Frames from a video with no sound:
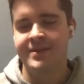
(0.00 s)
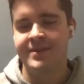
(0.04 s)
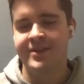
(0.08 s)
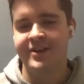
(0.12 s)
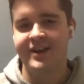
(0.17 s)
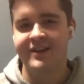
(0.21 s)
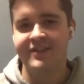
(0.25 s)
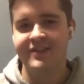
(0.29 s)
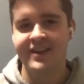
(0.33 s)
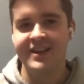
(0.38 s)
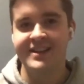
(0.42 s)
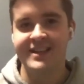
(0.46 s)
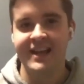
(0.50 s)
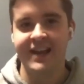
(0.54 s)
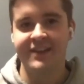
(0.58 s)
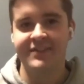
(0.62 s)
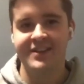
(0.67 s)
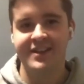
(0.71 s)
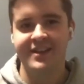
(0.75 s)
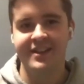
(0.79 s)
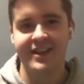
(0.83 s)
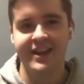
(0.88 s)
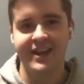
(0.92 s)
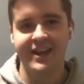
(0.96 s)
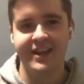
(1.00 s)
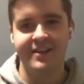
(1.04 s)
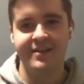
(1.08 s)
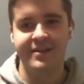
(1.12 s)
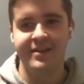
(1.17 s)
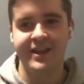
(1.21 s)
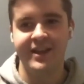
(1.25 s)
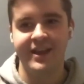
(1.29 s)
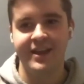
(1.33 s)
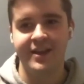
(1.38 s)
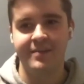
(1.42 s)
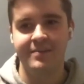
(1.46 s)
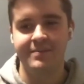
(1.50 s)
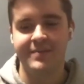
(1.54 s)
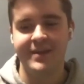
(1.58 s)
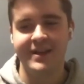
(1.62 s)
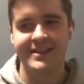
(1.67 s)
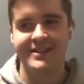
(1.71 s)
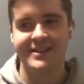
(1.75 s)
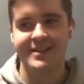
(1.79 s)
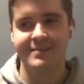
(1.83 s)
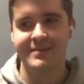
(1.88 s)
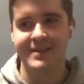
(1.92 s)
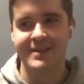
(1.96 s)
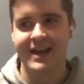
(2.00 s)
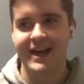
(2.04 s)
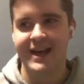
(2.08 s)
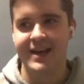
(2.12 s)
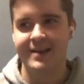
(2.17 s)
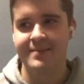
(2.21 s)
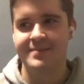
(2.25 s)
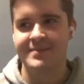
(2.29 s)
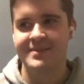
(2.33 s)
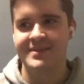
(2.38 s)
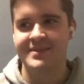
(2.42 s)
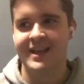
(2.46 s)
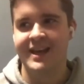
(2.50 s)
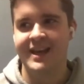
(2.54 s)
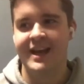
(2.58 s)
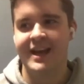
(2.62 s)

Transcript: there have like definitely like um been sometimes that